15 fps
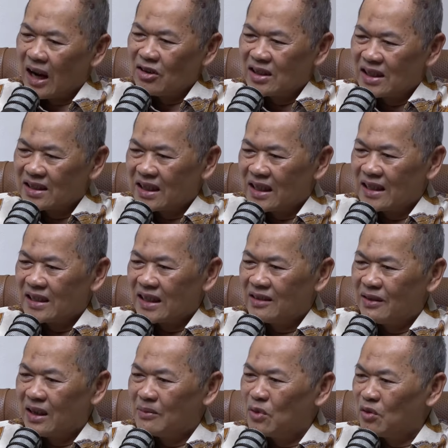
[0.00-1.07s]
our distillation
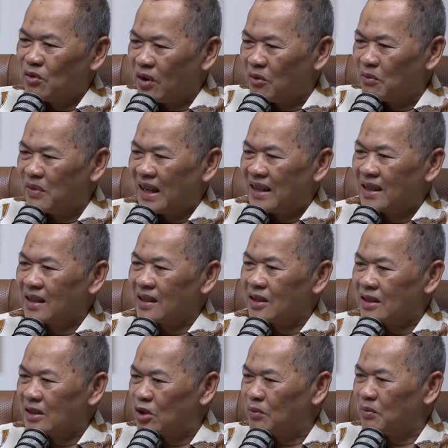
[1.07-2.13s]
will move from one
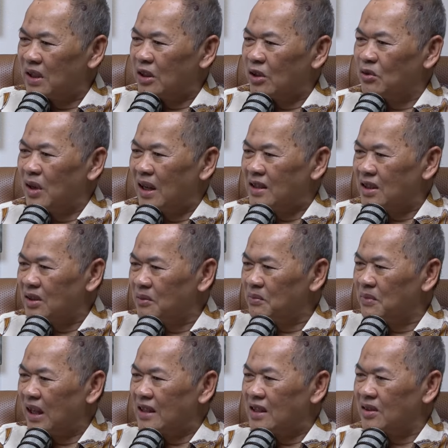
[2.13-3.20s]
tube into one tube
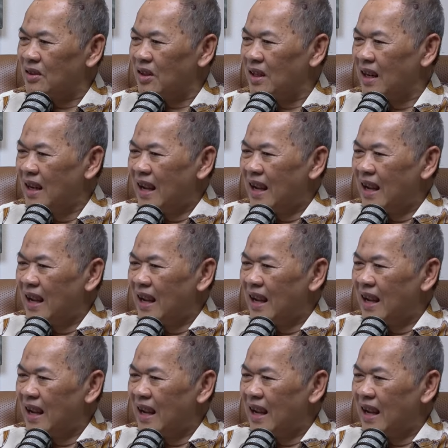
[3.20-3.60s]
and so on